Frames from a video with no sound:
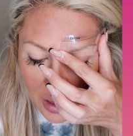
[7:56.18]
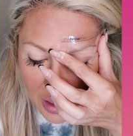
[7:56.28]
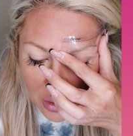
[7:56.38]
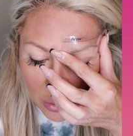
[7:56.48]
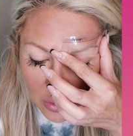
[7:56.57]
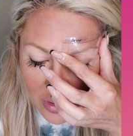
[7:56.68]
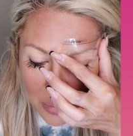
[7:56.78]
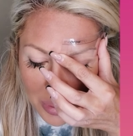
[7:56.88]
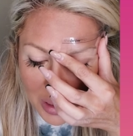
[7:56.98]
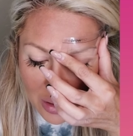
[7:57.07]
and you'll
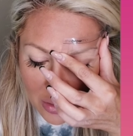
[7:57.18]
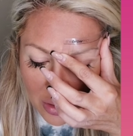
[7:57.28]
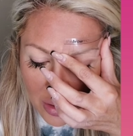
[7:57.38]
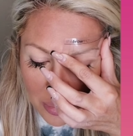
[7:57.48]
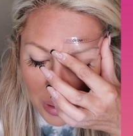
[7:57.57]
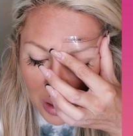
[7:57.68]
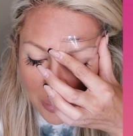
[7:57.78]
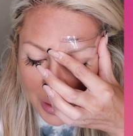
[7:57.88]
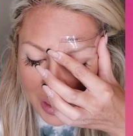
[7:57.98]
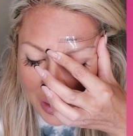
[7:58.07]
dip it into the
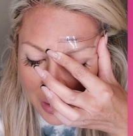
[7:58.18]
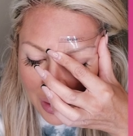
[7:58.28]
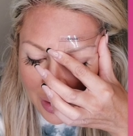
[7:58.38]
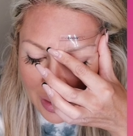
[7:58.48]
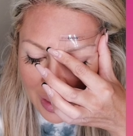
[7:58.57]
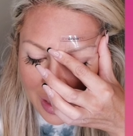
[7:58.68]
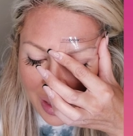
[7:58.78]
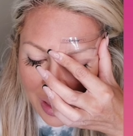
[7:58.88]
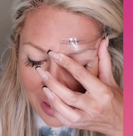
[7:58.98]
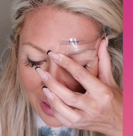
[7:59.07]
pomade.
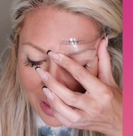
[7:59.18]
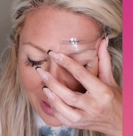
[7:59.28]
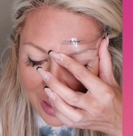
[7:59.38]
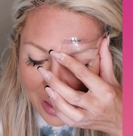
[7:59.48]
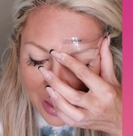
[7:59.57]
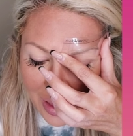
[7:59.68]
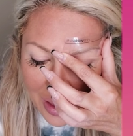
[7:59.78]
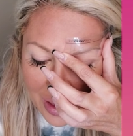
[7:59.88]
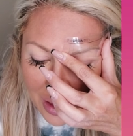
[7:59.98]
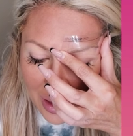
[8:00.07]

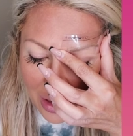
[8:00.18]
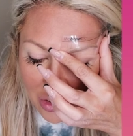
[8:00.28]
I